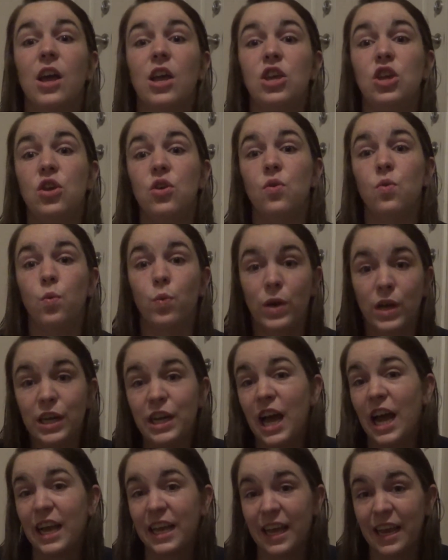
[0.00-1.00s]
you will
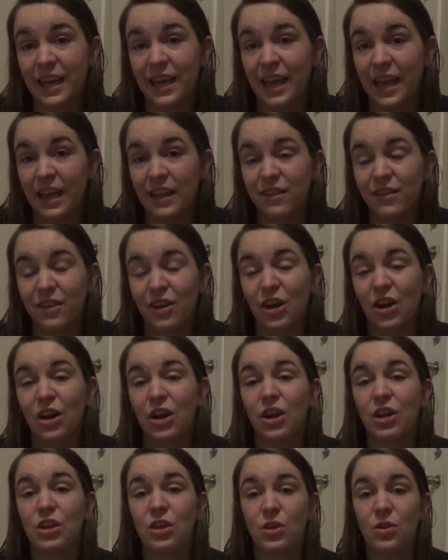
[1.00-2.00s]
not get
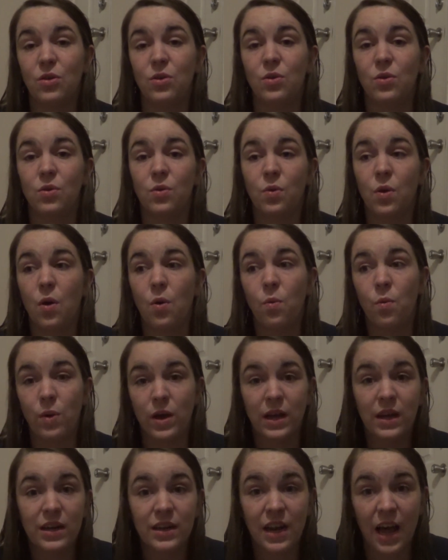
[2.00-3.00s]
cancer, you
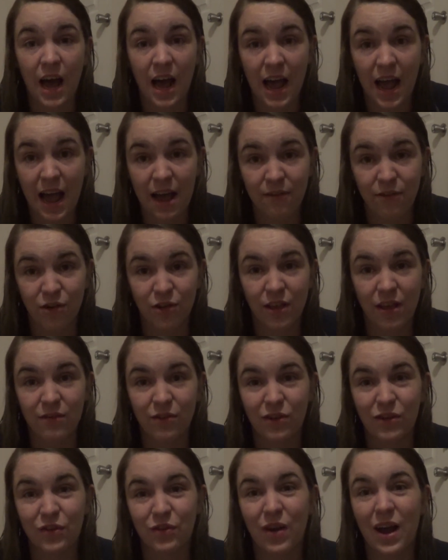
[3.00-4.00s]
will not have your
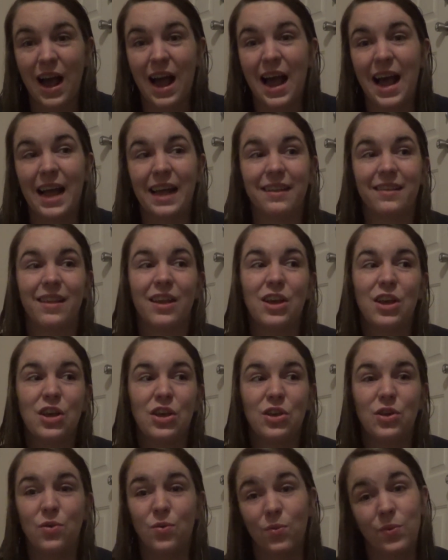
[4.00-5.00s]
levels rise,
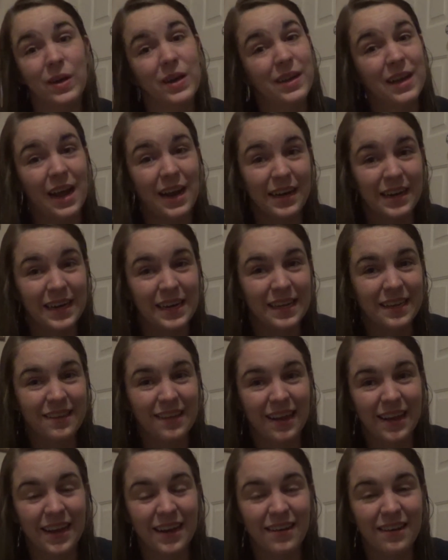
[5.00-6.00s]
you will not need a
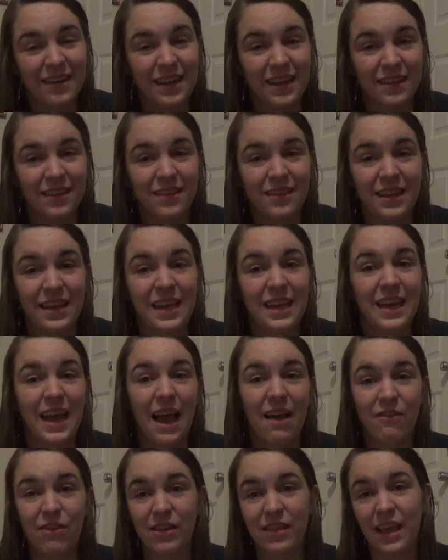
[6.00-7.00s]
second D&C,
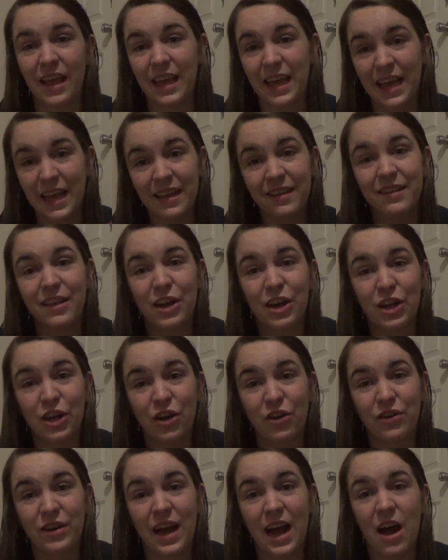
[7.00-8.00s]
everything is going to
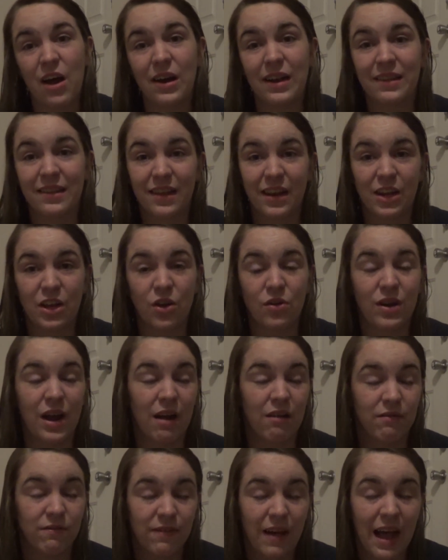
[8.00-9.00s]
go down, it's going to go
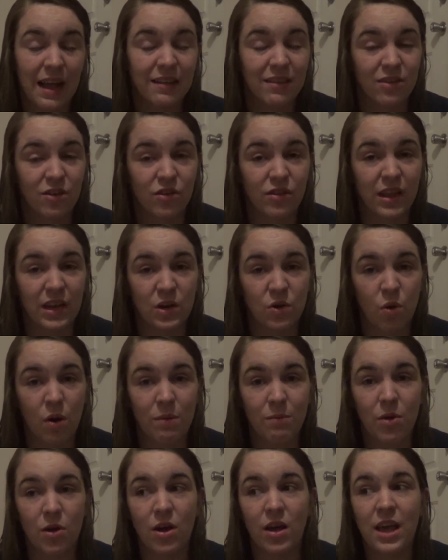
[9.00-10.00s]
down faster than
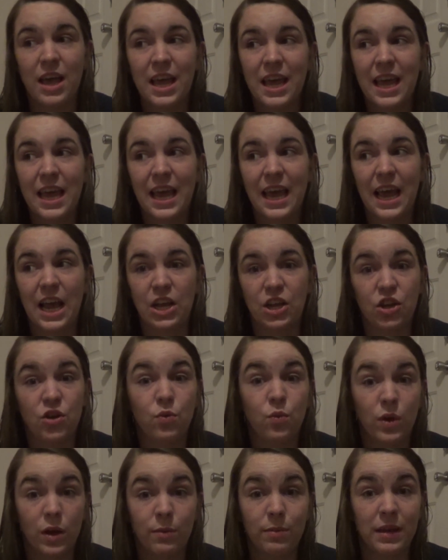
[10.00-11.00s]
normal, and you
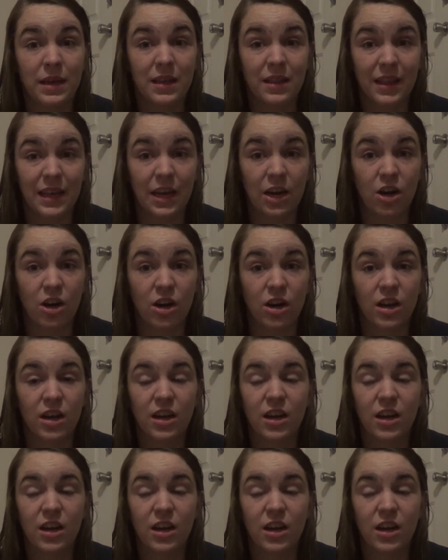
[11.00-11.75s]
will be cleared.